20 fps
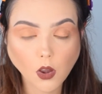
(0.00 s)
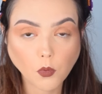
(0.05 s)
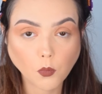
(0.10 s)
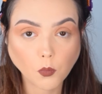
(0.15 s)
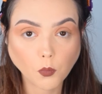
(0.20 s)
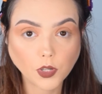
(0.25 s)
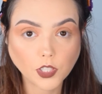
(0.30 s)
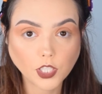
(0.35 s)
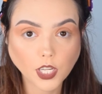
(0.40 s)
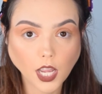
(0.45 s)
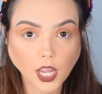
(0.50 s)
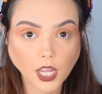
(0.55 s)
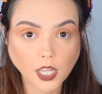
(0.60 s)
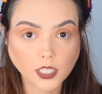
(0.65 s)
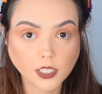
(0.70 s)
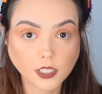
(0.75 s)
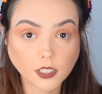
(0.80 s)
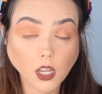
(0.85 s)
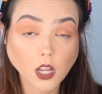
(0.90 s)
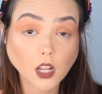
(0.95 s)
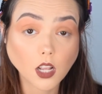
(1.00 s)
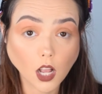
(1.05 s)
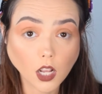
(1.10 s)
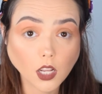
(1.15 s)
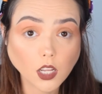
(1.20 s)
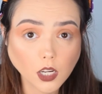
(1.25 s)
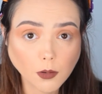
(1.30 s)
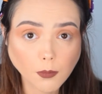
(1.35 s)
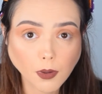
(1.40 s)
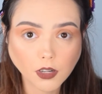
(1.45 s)
which has a
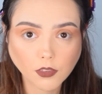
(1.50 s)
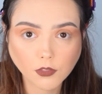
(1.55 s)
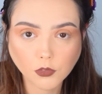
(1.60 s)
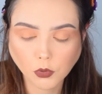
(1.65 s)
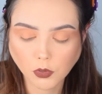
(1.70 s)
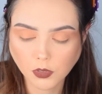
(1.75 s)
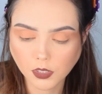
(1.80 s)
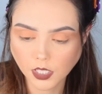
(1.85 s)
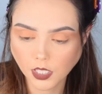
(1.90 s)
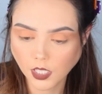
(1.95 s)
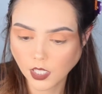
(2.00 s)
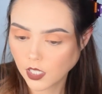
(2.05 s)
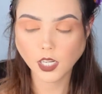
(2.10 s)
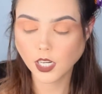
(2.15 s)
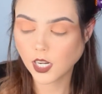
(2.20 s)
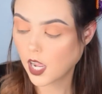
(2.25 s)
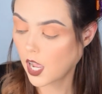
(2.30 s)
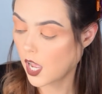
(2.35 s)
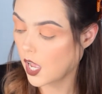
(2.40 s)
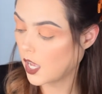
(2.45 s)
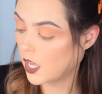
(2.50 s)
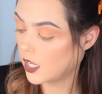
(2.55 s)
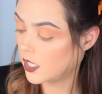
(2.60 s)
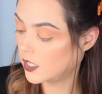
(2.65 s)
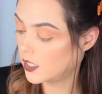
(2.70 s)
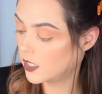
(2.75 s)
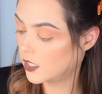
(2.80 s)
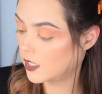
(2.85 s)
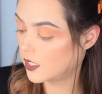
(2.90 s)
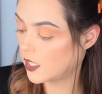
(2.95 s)
good amount of drawers in it. It
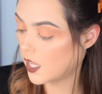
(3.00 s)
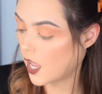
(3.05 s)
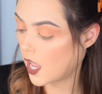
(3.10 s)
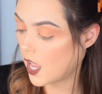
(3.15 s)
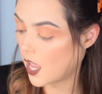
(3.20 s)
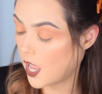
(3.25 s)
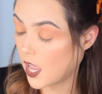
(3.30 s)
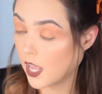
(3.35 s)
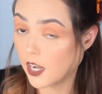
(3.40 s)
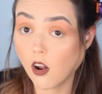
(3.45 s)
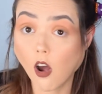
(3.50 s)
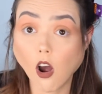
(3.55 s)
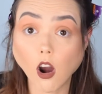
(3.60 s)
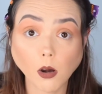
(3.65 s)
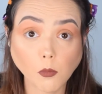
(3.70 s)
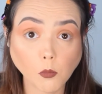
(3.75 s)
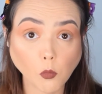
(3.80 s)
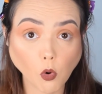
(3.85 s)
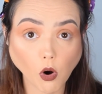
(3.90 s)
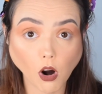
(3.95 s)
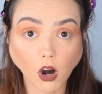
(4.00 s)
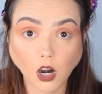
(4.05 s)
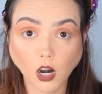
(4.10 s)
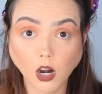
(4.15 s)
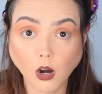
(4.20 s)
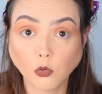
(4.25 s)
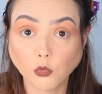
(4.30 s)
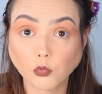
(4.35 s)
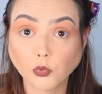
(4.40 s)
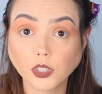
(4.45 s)
has an
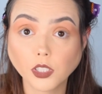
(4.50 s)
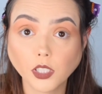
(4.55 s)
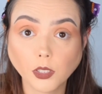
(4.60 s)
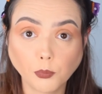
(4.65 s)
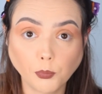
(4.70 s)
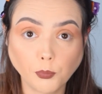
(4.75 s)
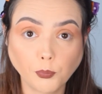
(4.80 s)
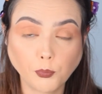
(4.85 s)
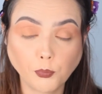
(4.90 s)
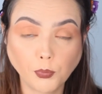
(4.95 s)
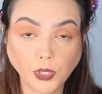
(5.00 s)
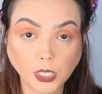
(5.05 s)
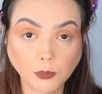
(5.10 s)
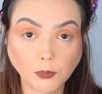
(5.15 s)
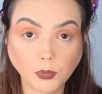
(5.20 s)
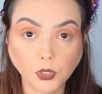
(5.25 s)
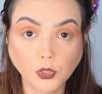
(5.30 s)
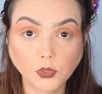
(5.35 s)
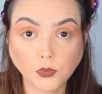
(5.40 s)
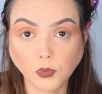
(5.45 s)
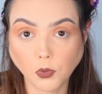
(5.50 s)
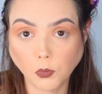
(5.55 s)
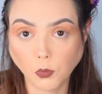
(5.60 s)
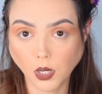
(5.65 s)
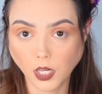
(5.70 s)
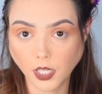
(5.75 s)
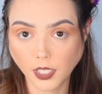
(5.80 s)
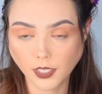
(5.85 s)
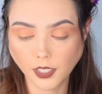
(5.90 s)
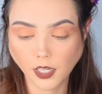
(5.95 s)
armoire, a really big, beautiful
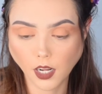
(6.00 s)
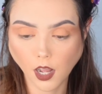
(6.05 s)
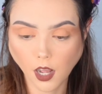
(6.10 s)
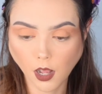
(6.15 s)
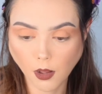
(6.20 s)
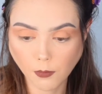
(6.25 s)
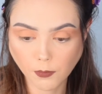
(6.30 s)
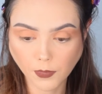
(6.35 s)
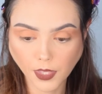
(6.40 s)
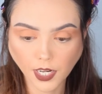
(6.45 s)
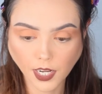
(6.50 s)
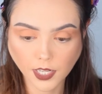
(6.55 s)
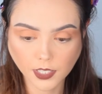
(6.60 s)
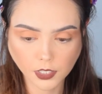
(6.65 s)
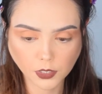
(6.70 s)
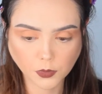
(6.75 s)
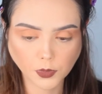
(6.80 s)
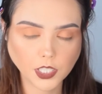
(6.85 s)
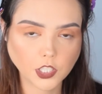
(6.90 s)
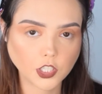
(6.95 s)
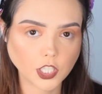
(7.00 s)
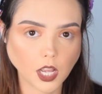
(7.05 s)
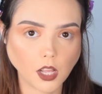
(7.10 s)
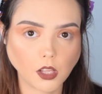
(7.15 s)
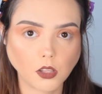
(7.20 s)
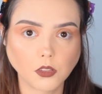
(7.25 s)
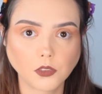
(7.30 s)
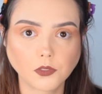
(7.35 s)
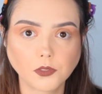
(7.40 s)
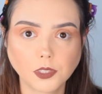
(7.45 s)
one, um, that has three
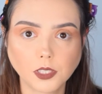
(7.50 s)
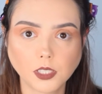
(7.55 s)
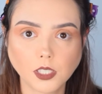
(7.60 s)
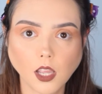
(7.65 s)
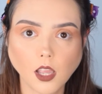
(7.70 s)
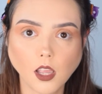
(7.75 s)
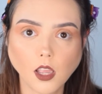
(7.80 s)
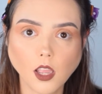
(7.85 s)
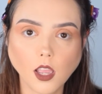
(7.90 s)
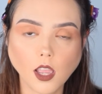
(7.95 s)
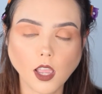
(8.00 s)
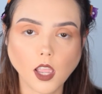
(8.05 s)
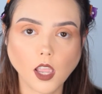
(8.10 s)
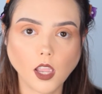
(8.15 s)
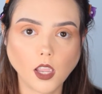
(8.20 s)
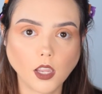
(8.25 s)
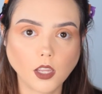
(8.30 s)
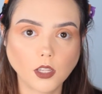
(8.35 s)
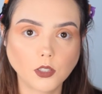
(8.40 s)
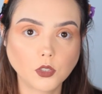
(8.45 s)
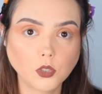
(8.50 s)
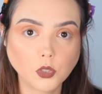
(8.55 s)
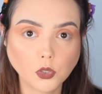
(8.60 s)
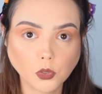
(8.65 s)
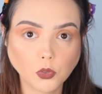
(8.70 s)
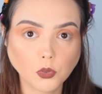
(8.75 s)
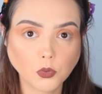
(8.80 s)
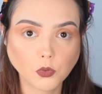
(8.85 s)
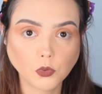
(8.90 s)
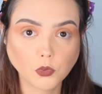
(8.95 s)
shelves and
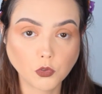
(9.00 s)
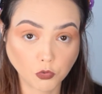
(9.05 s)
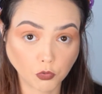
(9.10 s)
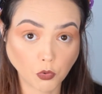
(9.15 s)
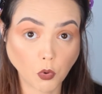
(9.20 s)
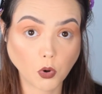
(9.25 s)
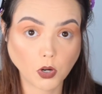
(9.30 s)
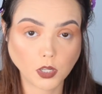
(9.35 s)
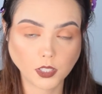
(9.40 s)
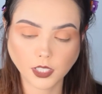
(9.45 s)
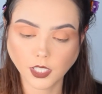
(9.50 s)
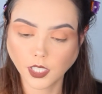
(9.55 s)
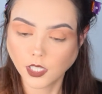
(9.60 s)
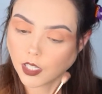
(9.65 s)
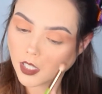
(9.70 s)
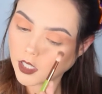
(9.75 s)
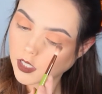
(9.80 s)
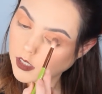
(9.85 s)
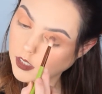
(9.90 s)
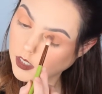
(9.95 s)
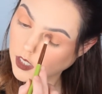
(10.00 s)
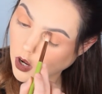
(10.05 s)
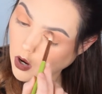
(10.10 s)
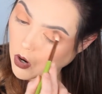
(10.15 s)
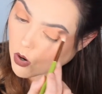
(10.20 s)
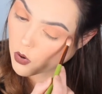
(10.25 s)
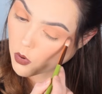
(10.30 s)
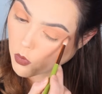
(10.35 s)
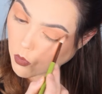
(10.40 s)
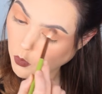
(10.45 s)
two drawers in it.
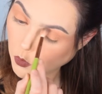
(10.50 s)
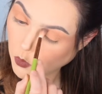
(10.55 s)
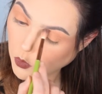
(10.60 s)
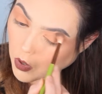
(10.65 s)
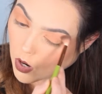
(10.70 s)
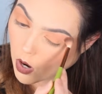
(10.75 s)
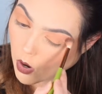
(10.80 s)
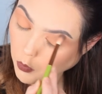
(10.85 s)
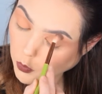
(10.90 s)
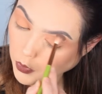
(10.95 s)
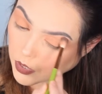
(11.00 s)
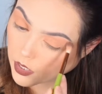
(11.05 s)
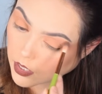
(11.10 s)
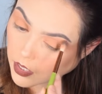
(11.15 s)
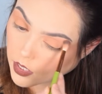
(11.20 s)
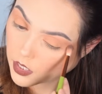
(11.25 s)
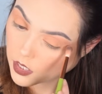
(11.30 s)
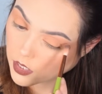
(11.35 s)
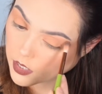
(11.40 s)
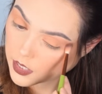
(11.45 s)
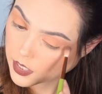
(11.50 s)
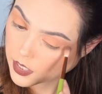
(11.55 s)
So a really good